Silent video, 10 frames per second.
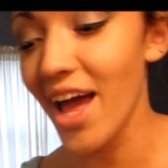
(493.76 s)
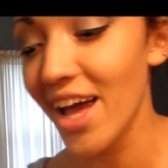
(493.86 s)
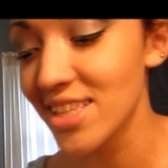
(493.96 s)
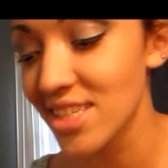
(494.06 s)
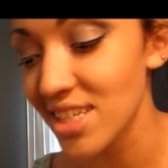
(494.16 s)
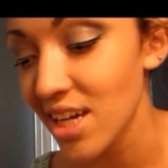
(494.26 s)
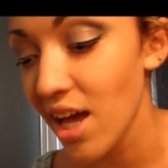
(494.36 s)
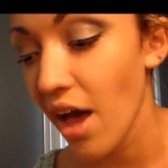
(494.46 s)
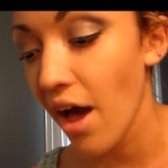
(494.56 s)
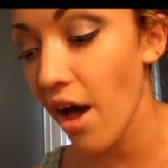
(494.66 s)
And
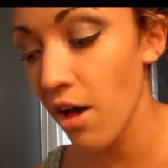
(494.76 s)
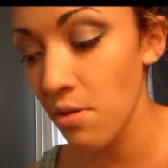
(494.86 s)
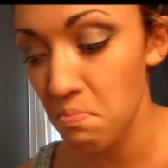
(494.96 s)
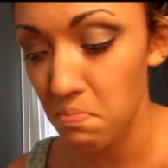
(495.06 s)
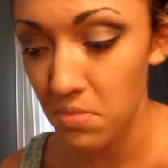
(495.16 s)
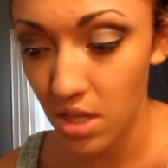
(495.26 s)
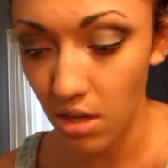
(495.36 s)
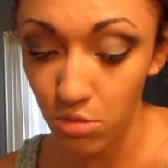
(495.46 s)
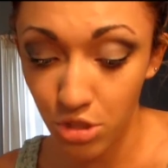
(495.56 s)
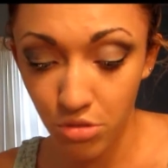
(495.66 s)
I'm
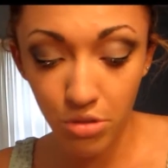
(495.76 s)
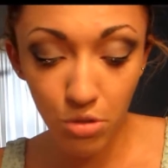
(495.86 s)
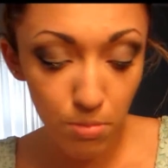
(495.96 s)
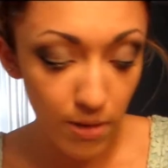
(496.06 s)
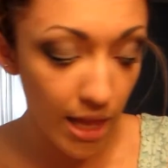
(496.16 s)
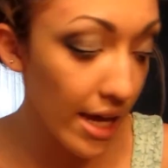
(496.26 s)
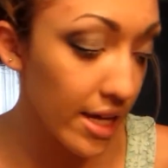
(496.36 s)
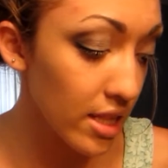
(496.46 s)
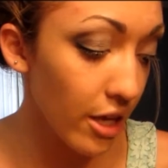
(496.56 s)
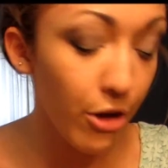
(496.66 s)
just going to apply
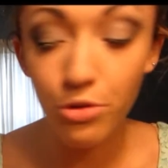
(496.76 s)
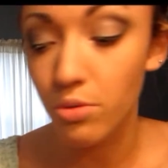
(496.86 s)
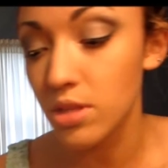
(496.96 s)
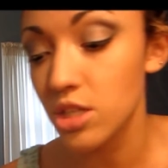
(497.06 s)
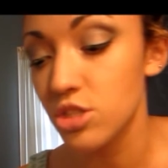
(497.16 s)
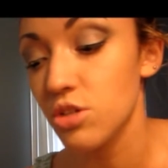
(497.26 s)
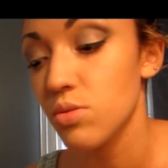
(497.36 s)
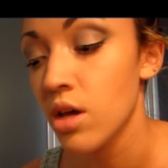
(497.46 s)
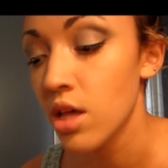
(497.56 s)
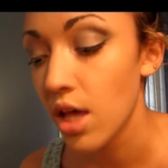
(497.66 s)
it like I normally do
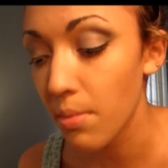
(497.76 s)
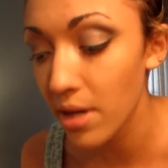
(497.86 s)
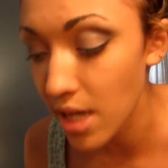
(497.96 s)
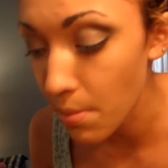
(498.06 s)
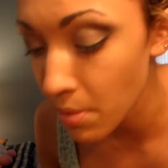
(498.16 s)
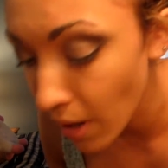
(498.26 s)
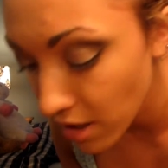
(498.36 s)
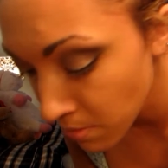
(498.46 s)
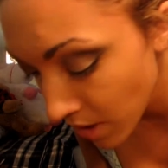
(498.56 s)
on my top and bottom